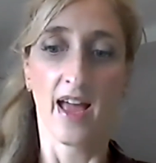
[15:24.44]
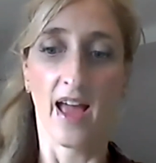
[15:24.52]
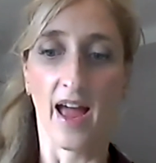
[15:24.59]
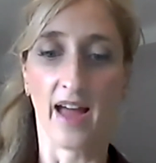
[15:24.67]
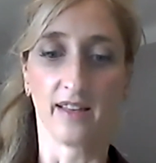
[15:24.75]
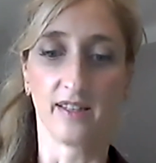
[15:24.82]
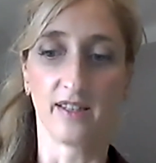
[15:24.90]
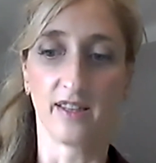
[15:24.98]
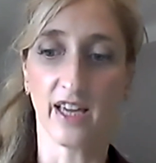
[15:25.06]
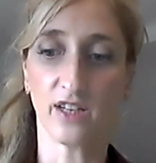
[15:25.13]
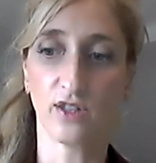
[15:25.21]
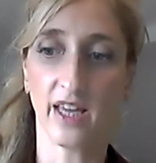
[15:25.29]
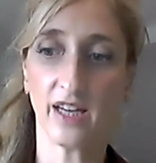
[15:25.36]
And
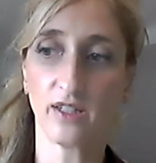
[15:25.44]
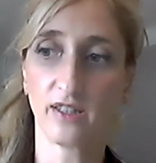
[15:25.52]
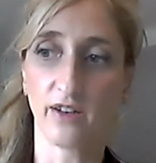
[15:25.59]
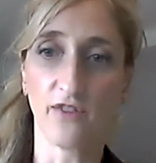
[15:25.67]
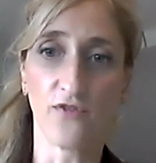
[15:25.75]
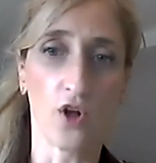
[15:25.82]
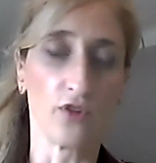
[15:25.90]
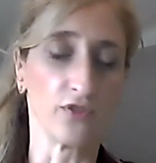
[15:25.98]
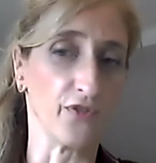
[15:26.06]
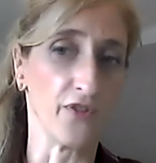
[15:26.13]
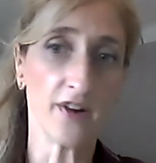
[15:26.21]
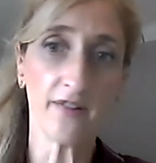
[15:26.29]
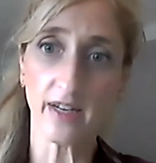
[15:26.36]
that involved
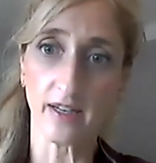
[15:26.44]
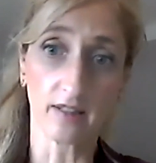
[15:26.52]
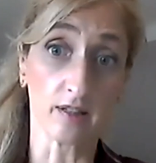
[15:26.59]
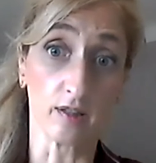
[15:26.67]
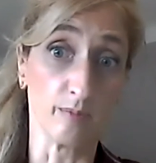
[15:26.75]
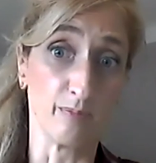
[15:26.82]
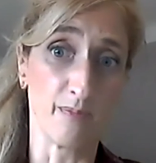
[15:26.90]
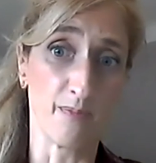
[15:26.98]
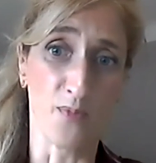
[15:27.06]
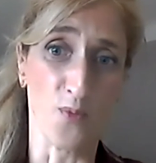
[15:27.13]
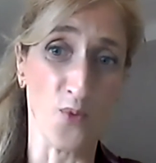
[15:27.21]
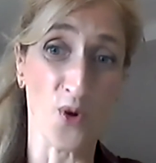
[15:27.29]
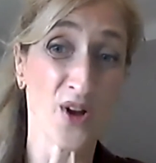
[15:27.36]
very little
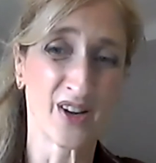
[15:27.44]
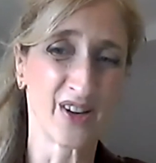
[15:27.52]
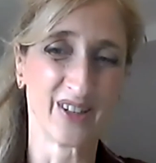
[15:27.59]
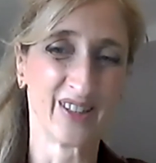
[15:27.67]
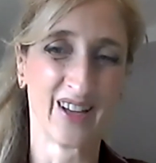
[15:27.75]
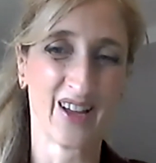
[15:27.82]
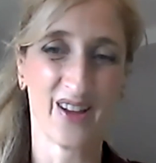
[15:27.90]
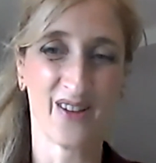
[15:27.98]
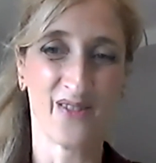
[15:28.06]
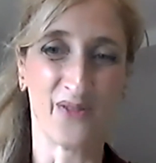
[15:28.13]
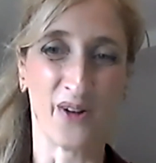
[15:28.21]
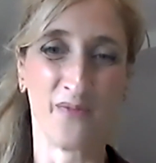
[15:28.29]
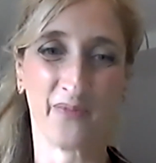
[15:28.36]
work
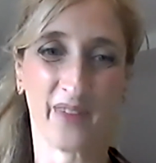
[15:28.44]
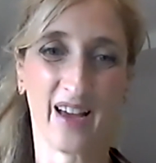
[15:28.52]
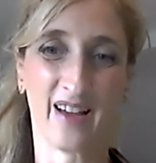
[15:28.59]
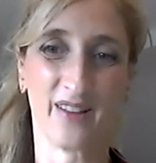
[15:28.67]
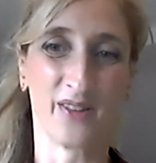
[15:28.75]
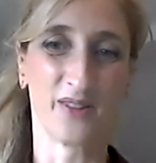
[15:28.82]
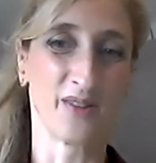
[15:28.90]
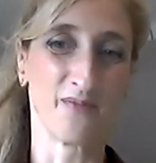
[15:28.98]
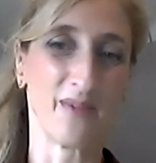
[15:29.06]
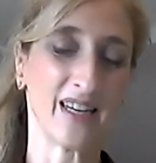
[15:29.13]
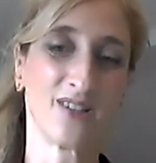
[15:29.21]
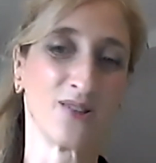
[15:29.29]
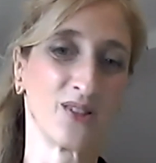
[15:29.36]
from the
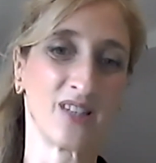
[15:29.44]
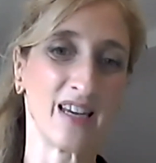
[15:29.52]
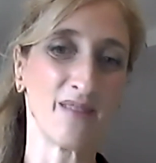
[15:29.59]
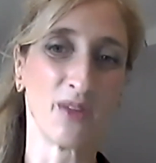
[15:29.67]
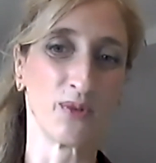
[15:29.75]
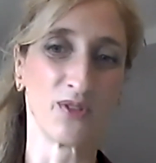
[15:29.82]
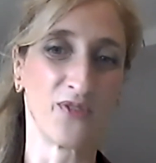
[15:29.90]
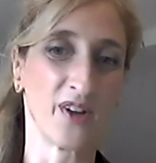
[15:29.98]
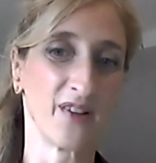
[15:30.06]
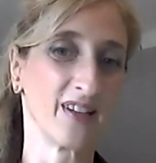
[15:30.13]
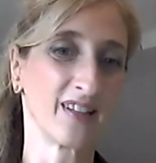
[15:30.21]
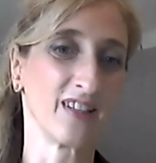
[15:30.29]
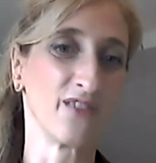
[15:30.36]
medical team. There was very
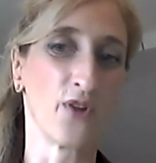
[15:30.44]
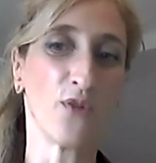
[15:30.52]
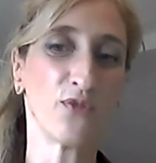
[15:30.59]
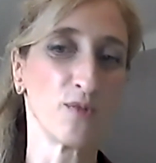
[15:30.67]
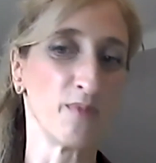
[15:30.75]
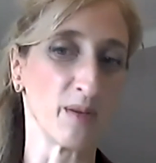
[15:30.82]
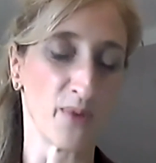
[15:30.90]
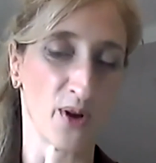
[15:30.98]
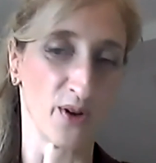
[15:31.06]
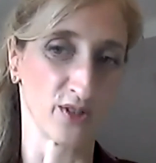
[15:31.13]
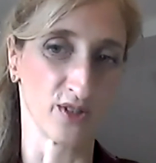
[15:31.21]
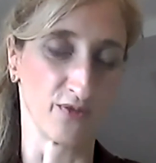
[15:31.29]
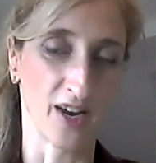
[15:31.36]
little involved to being
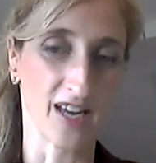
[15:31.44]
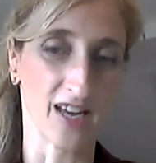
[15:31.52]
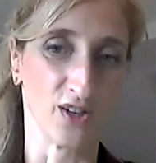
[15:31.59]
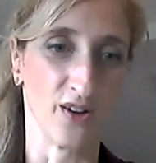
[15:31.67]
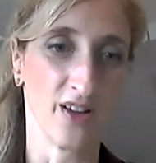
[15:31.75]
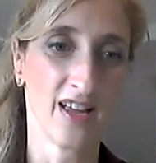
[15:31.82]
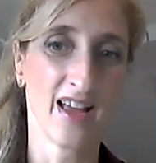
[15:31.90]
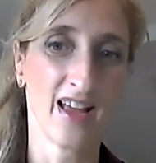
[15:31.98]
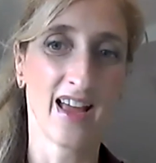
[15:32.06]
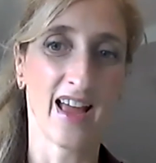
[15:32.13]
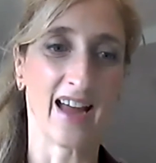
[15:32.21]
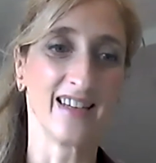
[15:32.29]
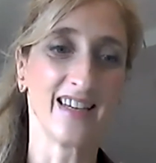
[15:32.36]
part of RADAR.
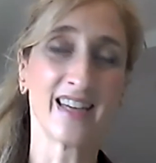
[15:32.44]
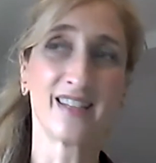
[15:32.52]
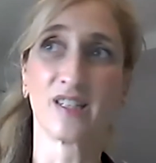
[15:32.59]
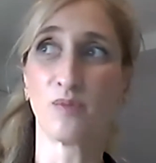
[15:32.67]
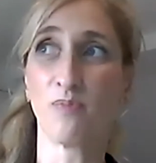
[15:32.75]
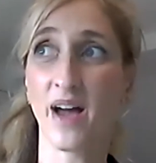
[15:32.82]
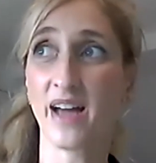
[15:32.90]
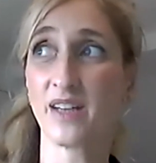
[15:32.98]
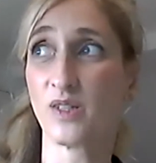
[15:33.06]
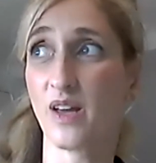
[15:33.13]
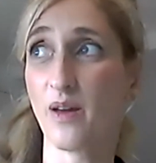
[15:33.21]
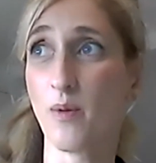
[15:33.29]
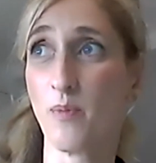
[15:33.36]
And yet, despite
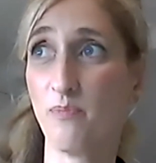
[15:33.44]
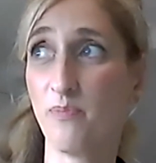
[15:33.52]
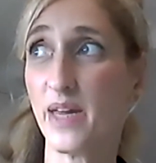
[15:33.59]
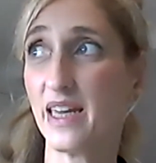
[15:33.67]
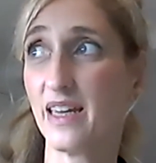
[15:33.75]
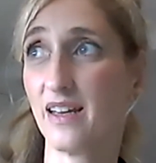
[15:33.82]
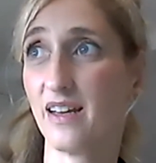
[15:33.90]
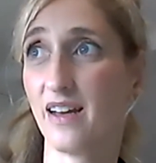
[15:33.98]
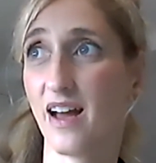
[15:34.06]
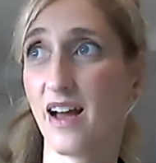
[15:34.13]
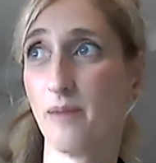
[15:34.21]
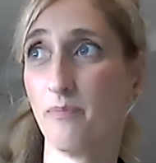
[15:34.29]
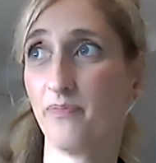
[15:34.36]
being
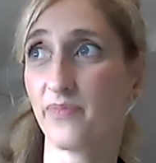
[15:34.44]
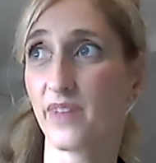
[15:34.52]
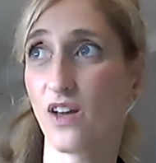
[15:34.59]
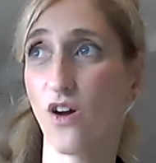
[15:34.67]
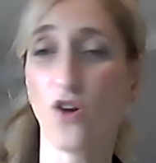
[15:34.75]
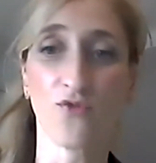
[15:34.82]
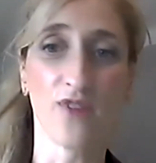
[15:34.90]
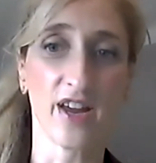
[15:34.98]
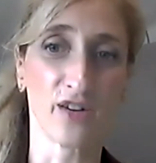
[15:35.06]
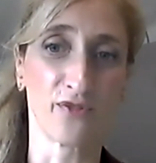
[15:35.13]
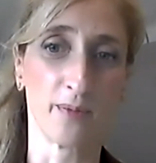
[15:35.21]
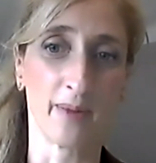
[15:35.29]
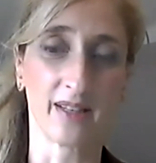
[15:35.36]
on RADAR
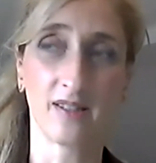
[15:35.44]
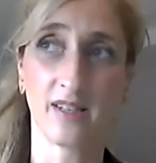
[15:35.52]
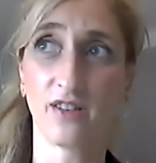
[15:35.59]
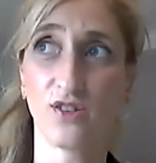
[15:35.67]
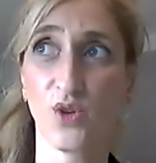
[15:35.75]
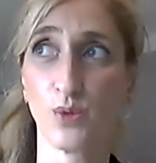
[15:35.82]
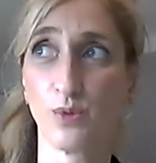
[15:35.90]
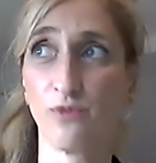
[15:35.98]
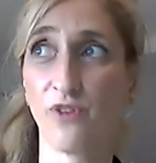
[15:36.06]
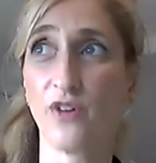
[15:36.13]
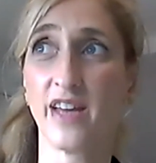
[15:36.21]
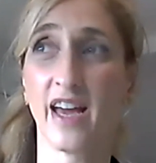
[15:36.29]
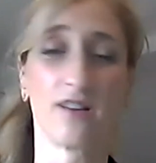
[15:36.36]
for about 6 years, we've
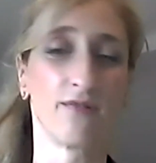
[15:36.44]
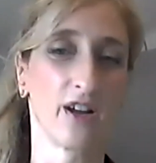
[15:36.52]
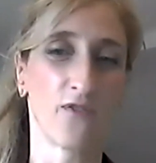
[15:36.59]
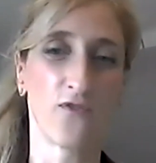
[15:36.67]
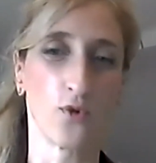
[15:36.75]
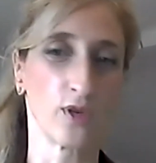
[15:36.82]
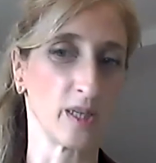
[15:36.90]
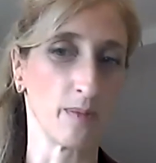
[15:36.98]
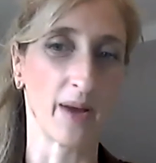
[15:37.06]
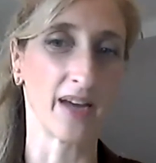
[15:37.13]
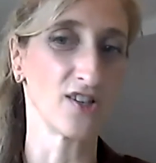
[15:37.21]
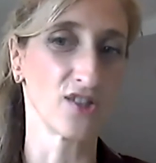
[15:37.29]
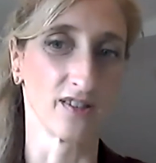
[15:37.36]
only had around 40
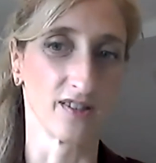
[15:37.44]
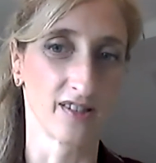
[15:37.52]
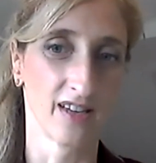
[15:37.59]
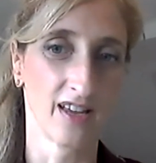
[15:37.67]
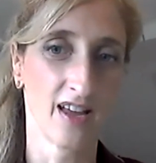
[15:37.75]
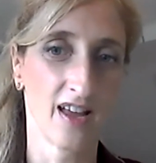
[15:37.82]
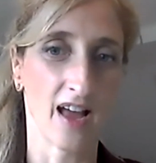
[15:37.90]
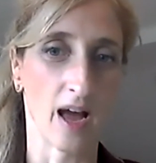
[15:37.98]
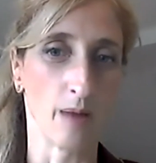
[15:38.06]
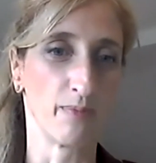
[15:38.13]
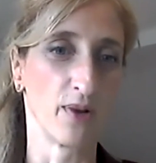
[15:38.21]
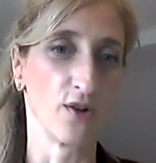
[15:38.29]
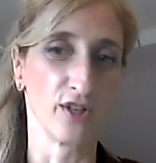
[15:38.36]
patients
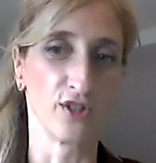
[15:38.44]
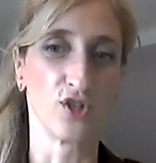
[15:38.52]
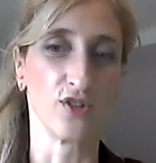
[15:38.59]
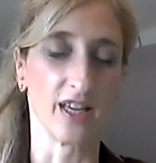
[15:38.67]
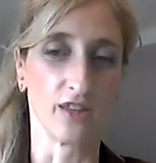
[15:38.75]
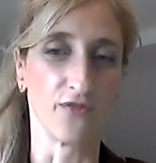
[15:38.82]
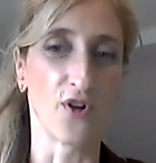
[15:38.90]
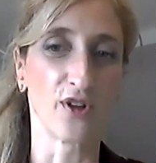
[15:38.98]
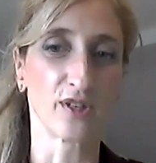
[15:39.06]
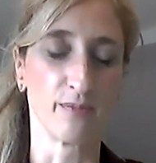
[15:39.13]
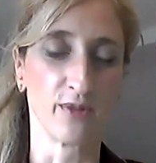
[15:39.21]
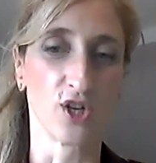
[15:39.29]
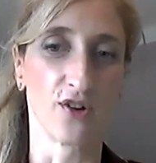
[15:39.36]
uploaded to that, the vast
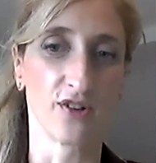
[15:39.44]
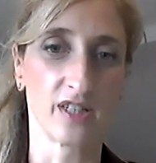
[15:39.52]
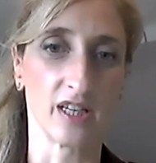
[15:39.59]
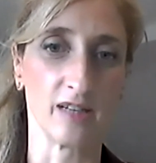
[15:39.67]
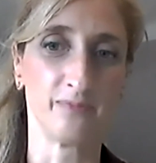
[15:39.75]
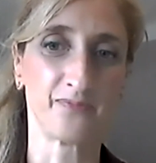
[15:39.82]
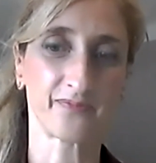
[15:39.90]
majority